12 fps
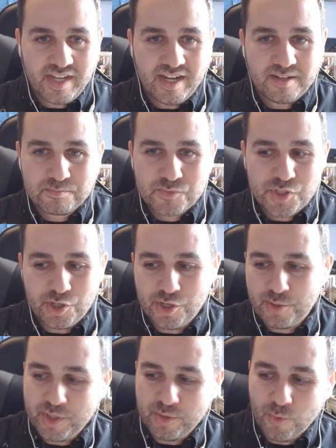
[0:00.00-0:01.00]
Yeah. So,
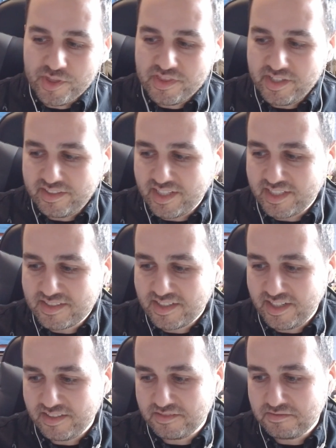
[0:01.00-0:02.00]
I mean, one thing that's
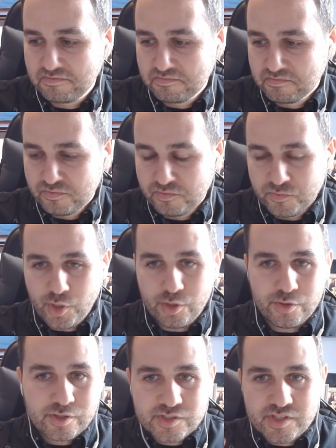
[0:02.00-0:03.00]
in, you
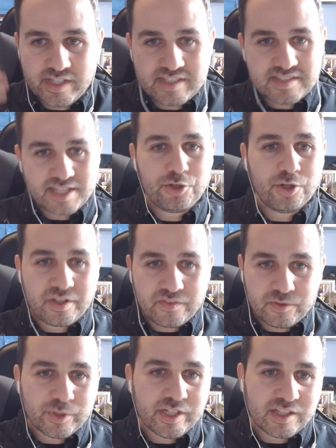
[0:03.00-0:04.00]
know, there's things that you don't
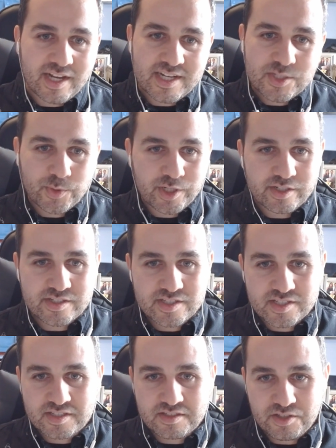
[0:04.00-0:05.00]
even realize.
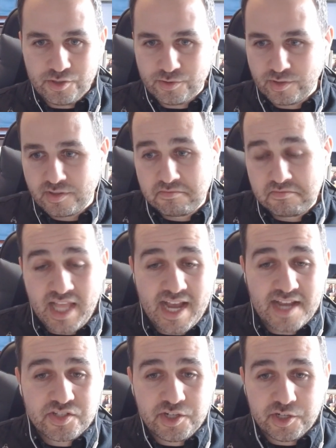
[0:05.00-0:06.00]
Whereas, you know,
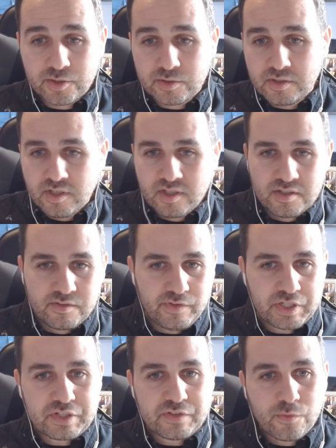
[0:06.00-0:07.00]
last year,
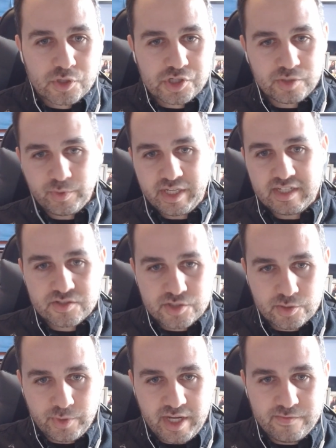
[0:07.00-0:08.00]
very fortunate, we
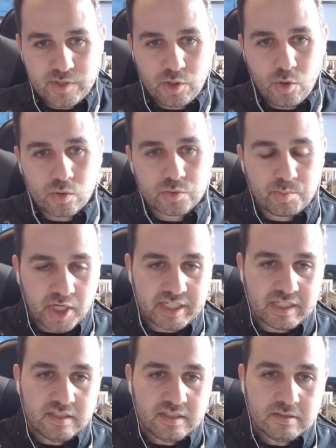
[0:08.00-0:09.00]
so we have the gold
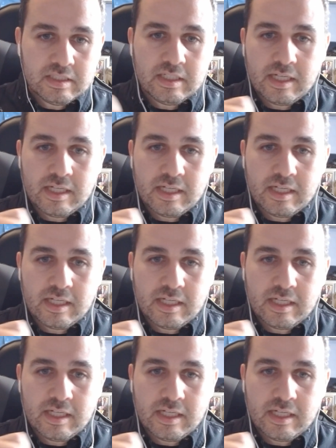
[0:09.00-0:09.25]
bunny.